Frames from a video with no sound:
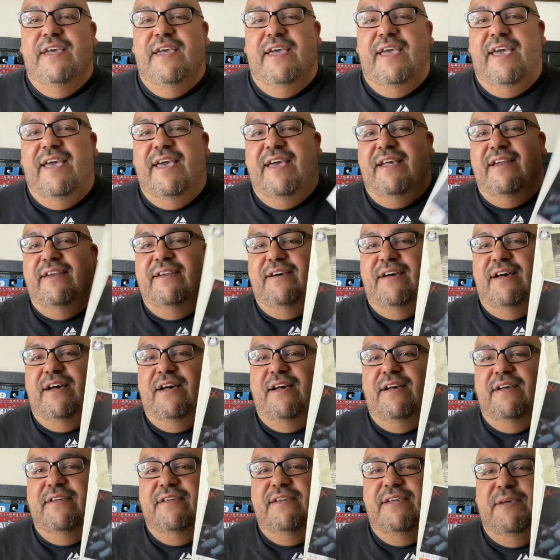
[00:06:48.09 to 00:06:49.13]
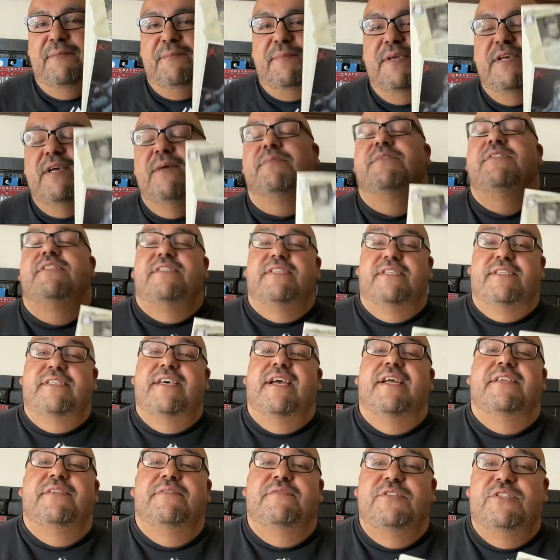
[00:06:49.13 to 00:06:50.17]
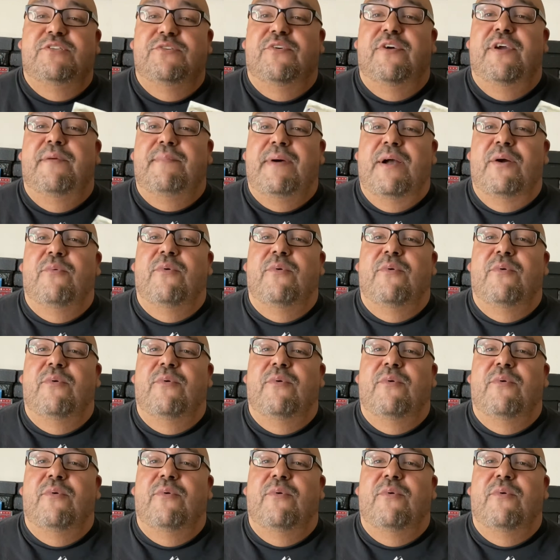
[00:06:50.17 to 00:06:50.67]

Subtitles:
and it becomes a detective story by